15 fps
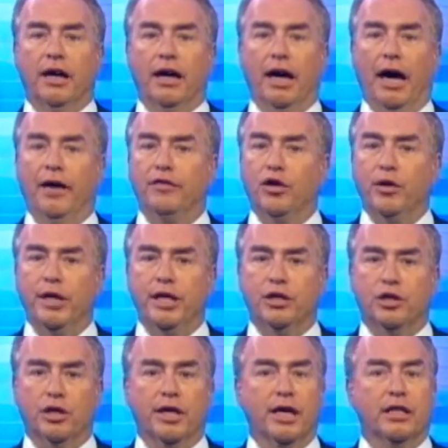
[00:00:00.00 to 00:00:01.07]
after he
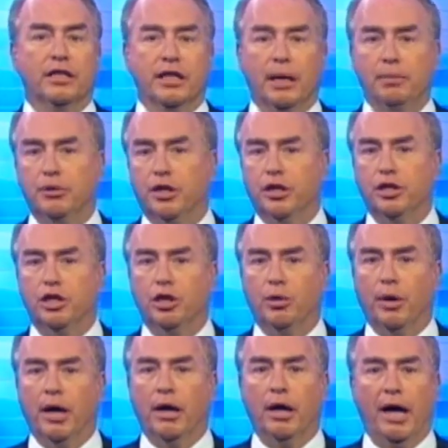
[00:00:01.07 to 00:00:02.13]
took exception
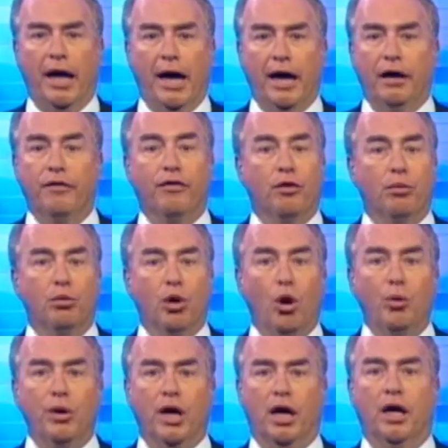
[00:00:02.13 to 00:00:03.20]
to a ad for
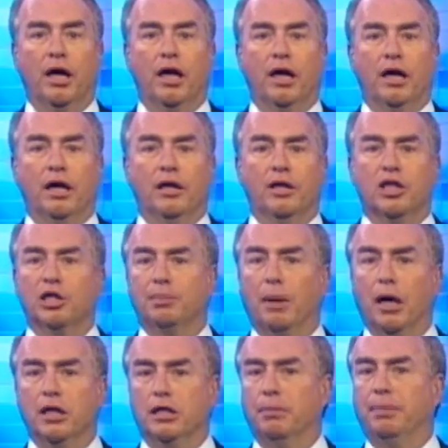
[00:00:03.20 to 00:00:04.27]
Rona. The
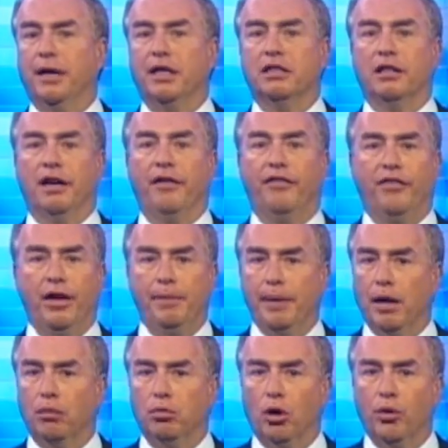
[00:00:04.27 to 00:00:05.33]
spot depicts a
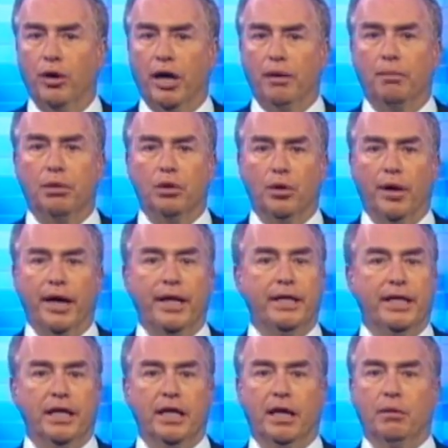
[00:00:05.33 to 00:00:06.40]
female Rona employee
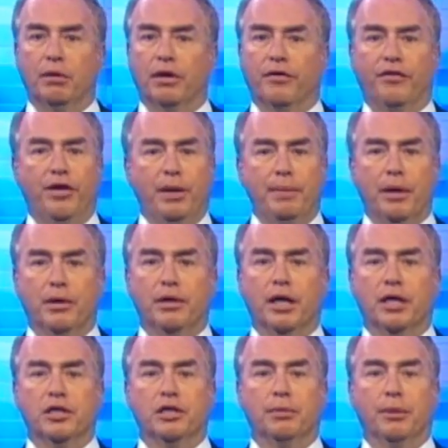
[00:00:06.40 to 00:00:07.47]
dealing with a female
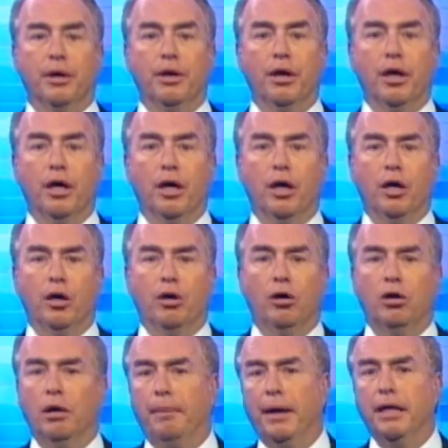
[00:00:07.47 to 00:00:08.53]
customer
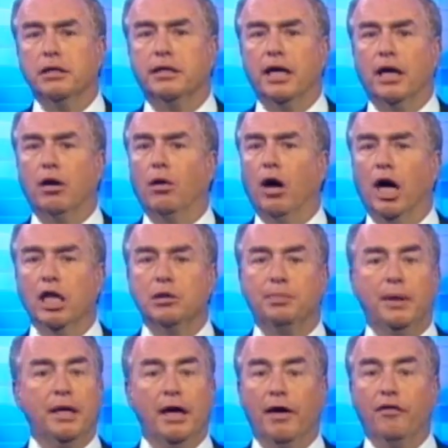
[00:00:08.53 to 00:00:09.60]
who laments that her
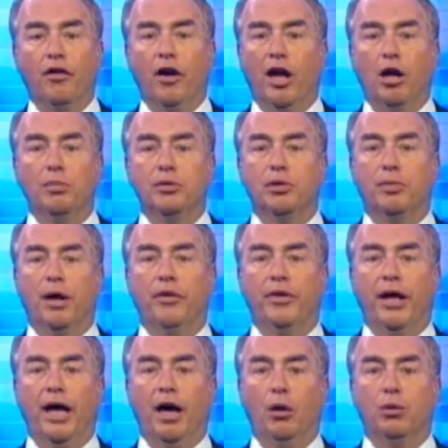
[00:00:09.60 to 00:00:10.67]
husband never helps around
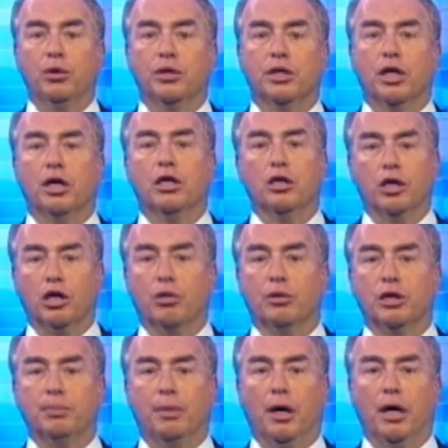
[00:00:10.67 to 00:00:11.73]
the house. The clerk
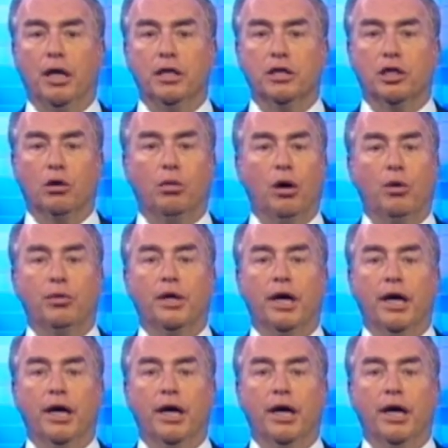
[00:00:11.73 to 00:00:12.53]
responds, quote,